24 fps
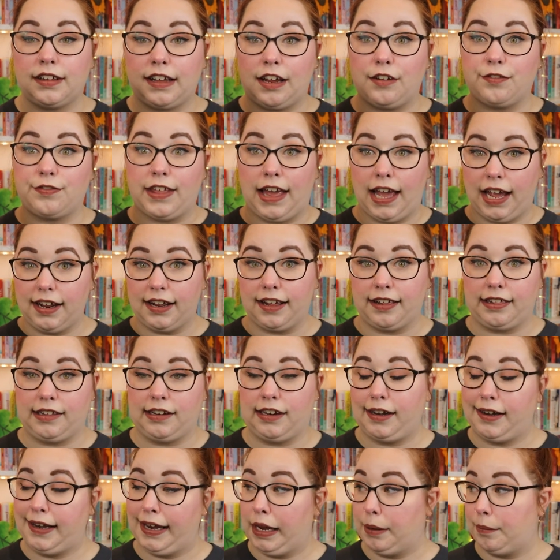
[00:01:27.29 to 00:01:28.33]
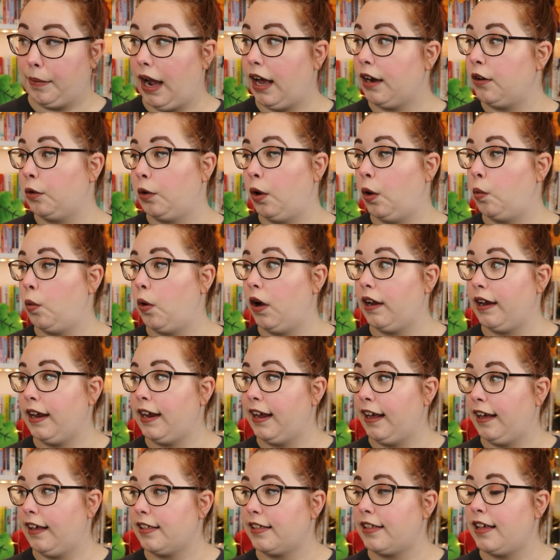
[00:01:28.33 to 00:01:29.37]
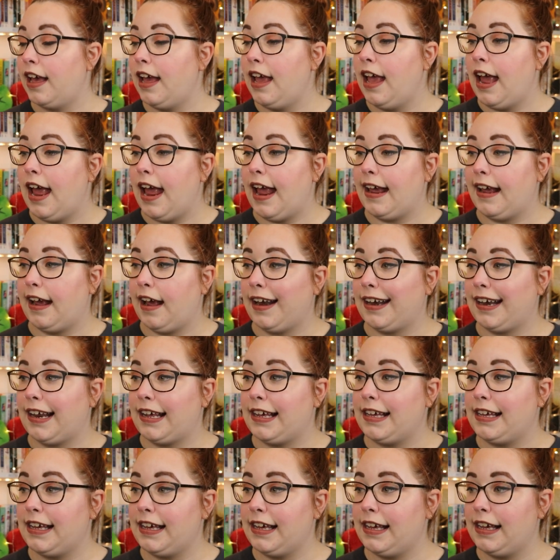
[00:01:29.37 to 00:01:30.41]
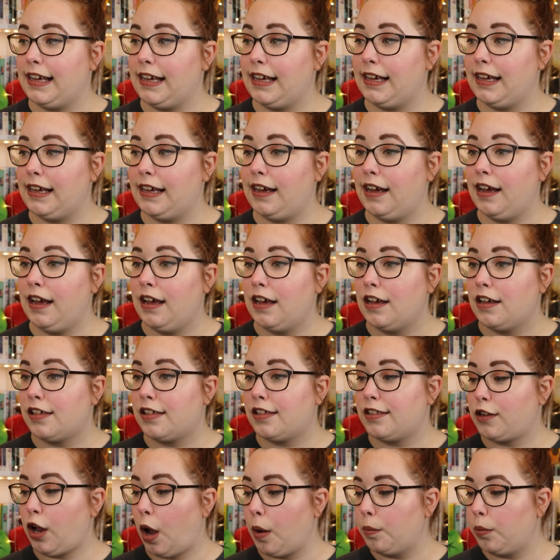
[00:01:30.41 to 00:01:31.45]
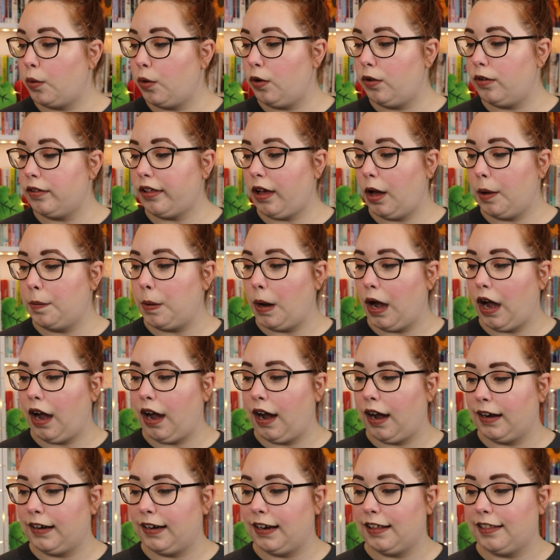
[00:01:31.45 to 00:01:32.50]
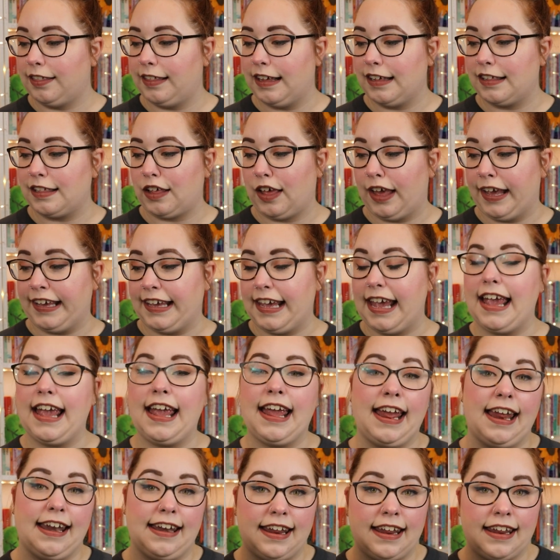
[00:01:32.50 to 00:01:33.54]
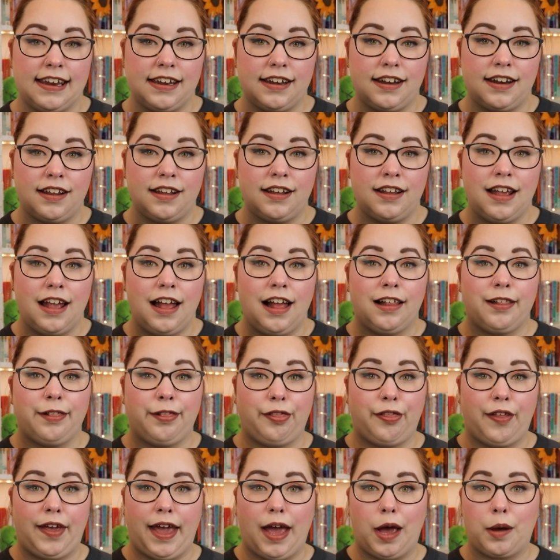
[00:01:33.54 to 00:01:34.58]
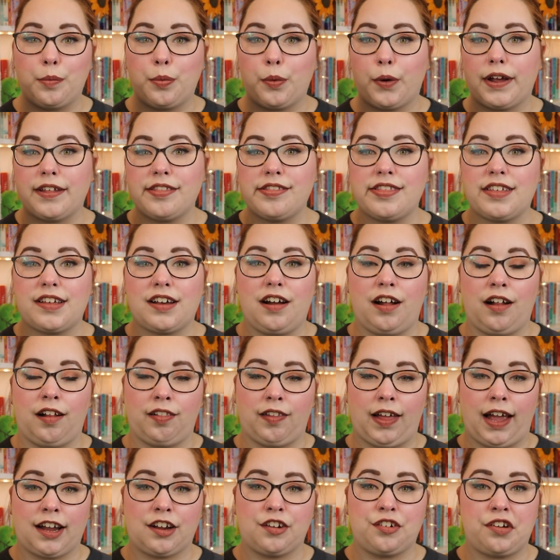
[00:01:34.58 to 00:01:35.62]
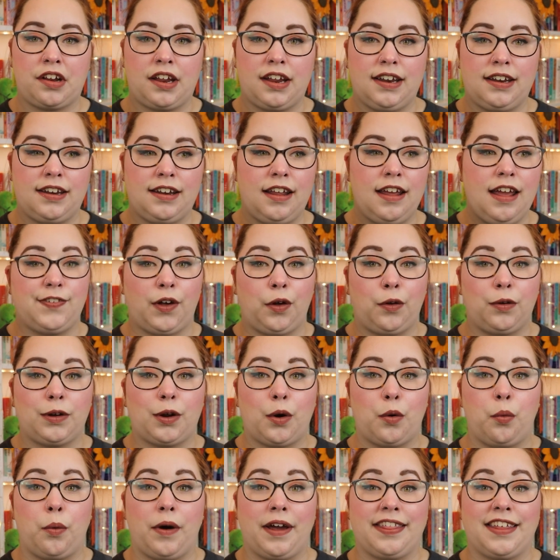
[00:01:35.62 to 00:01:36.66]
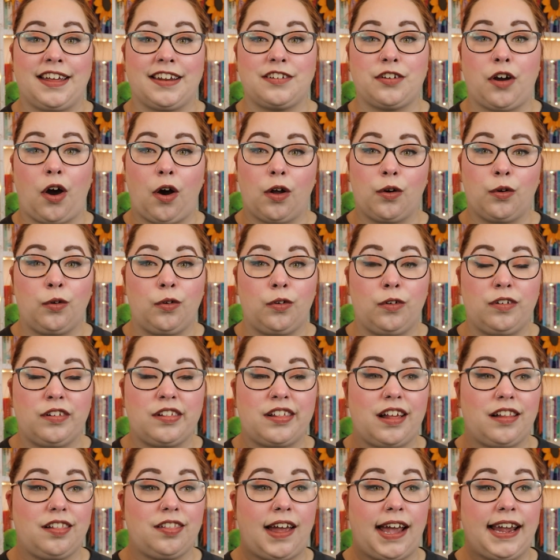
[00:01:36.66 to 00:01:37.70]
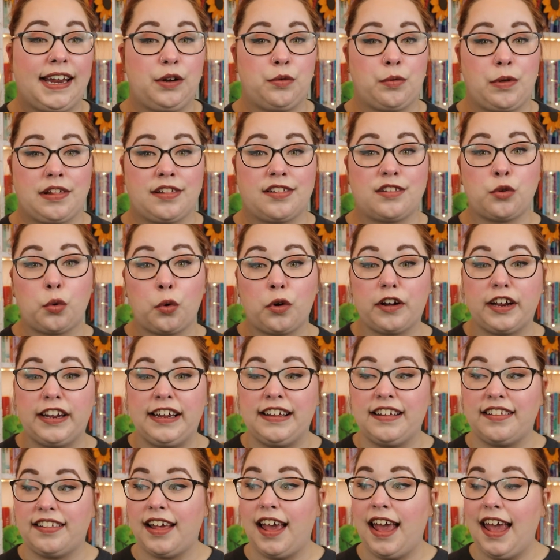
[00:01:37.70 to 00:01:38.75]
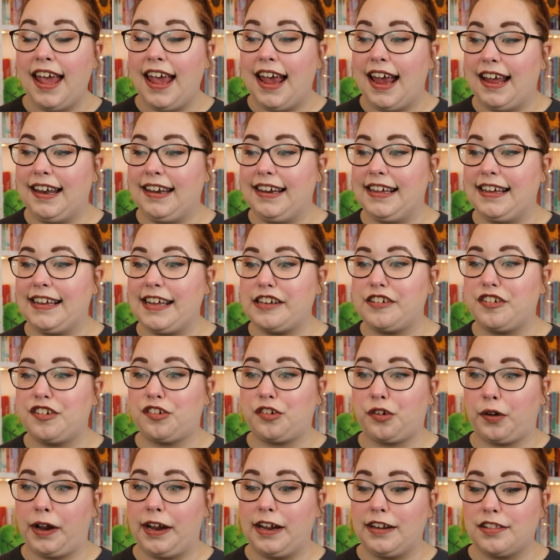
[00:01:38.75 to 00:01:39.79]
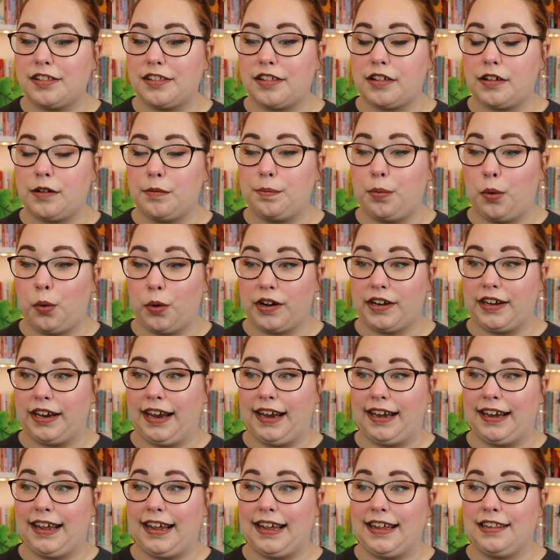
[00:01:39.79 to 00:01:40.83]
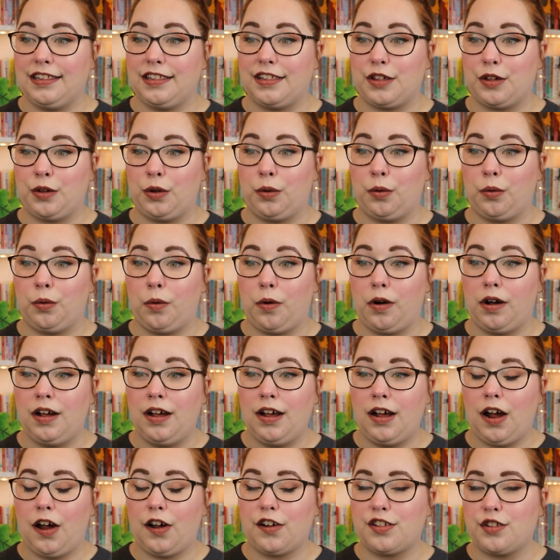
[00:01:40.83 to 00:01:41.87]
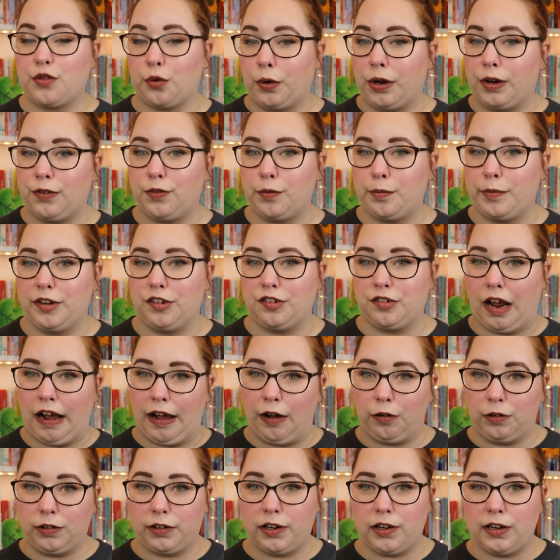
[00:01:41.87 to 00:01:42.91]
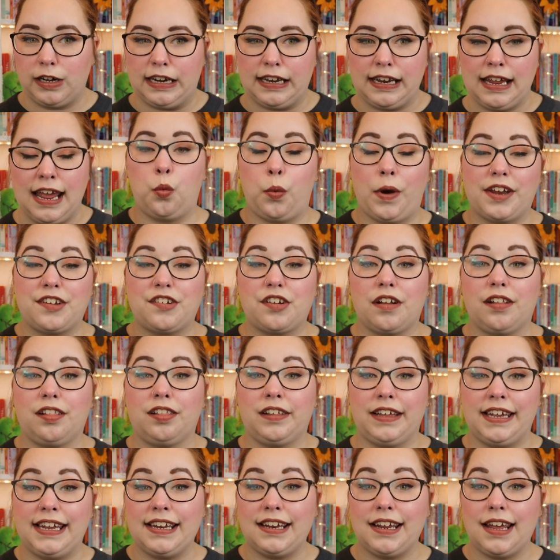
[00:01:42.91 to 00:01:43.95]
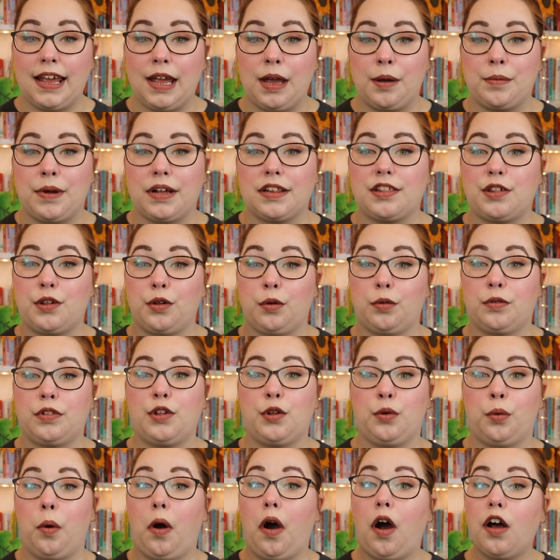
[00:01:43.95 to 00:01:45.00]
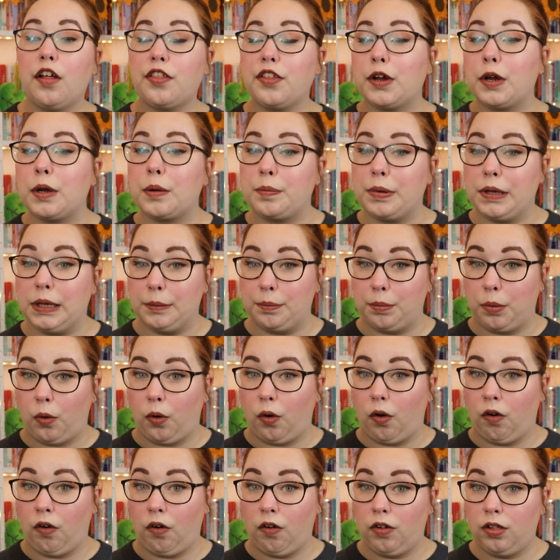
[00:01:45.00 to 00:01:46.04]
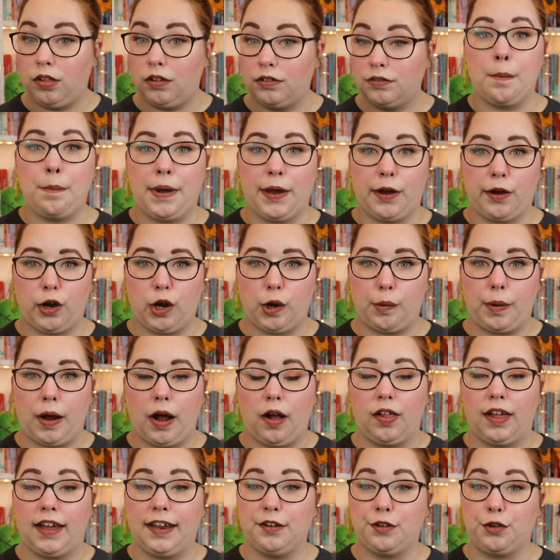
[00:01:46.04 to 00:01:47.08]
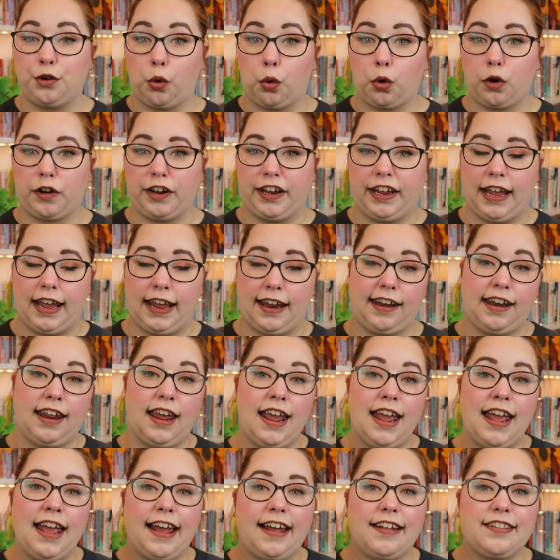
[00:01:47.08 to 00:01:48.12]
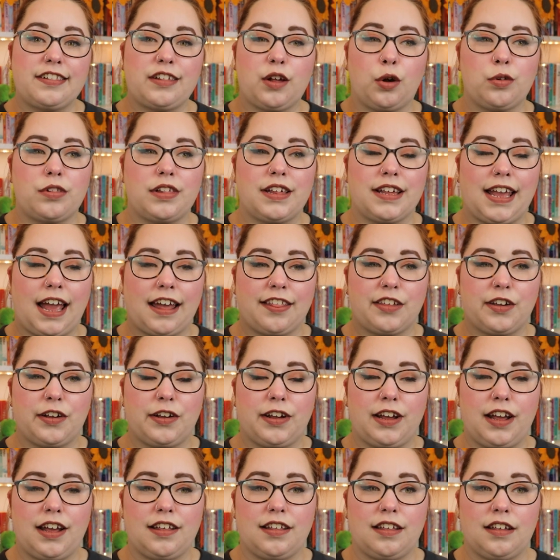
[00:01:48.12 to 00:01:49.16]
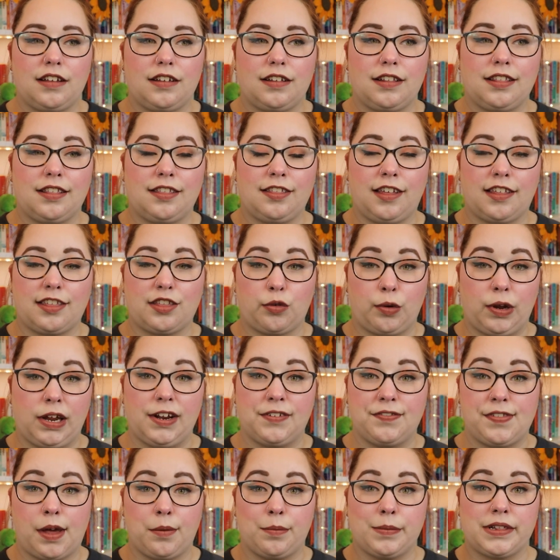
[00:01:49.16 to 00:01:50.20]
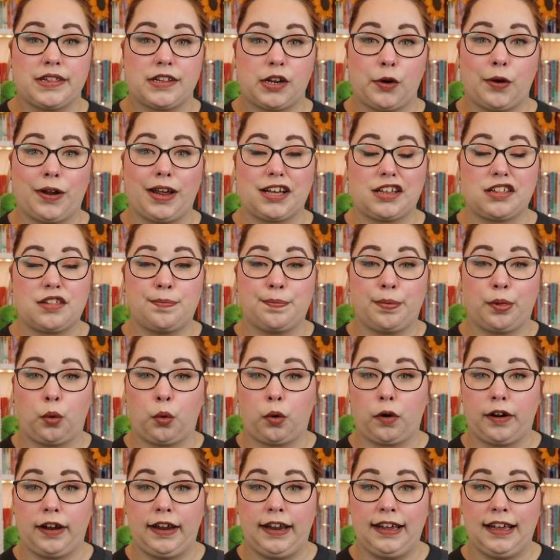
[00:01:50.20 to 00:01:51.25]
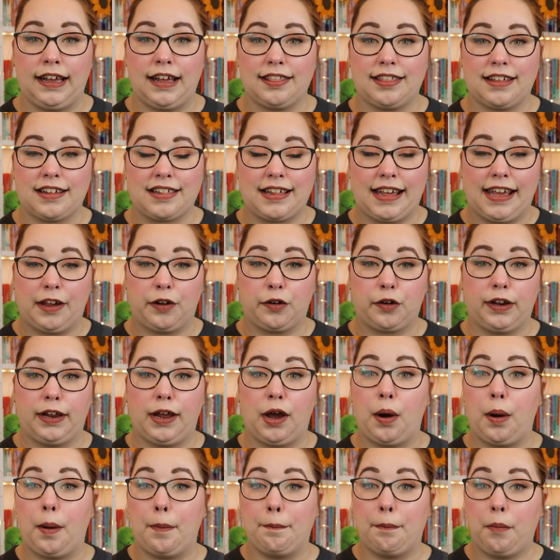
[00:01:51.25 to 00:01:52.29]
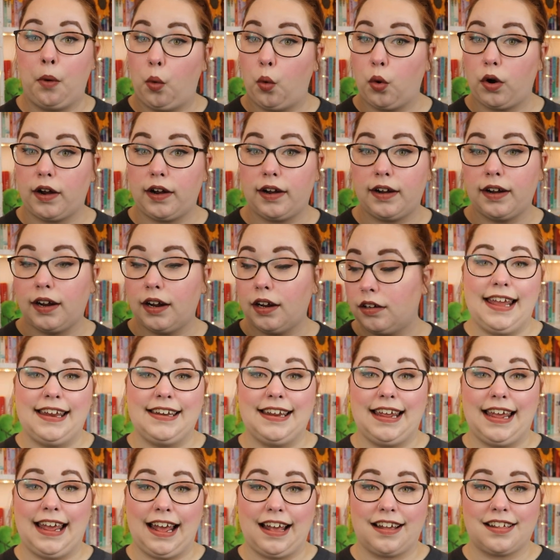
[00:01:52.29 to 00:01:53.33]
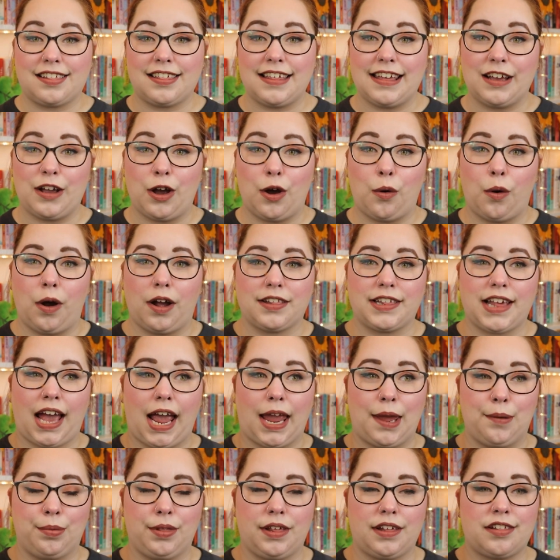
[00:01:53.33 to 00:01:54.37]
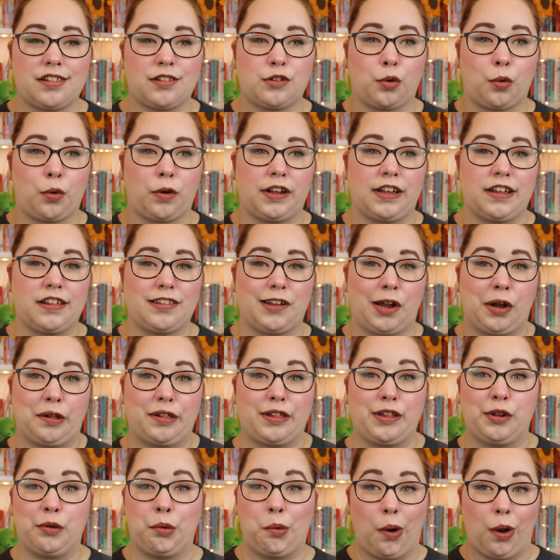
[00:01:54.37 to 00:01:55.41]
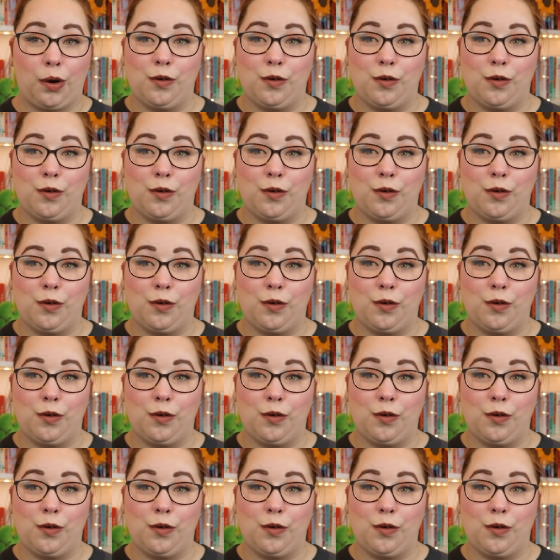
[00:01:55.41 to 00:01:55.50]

If that isn't a name, I don't know what is. And he stumbles upon this like hidden labyrinth collection filled with tunnels lined with stories, and he gets transported into a story from his childhood, which lead him to two other people, Mirabelle and Dorian. And so together, the three of them start exploring this area more, and as they go, a timeless story starts to